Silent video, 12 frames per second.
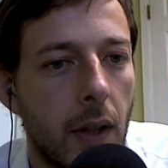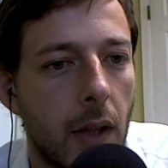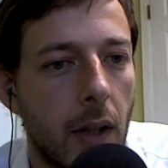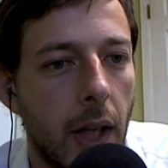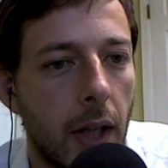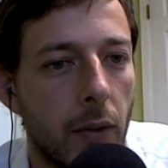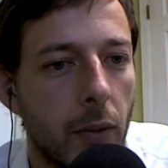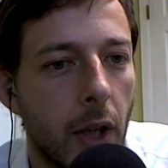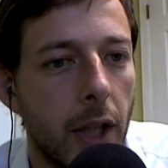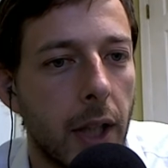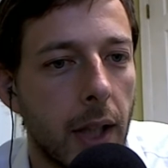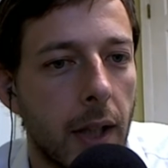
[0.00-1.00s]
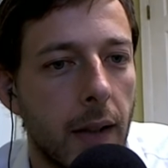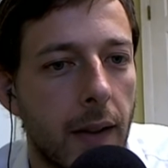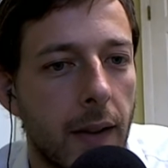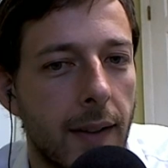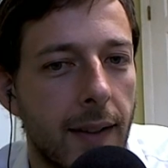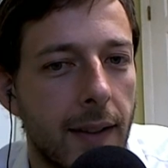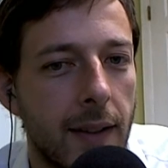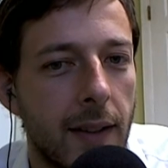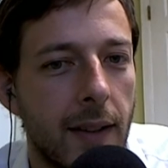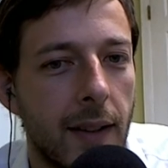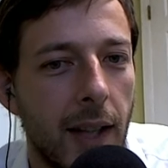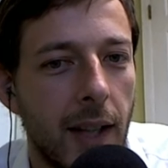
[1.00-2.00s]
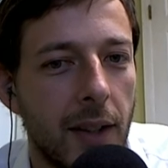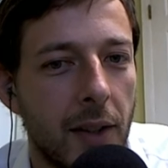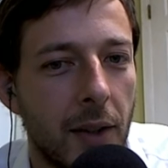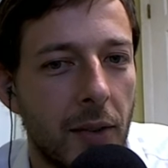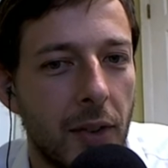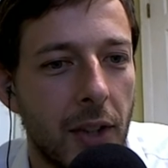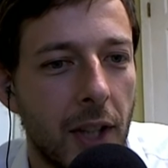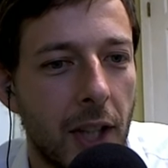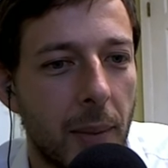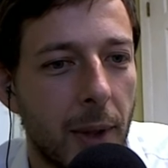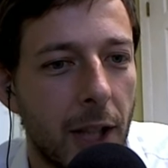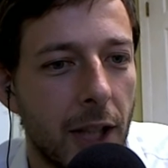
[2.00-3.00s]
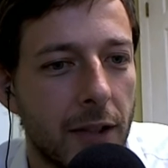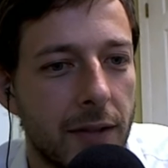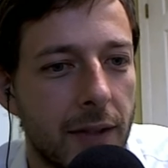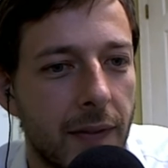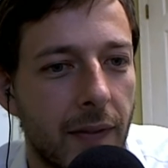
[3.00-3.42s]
And running. And goes to cut him off.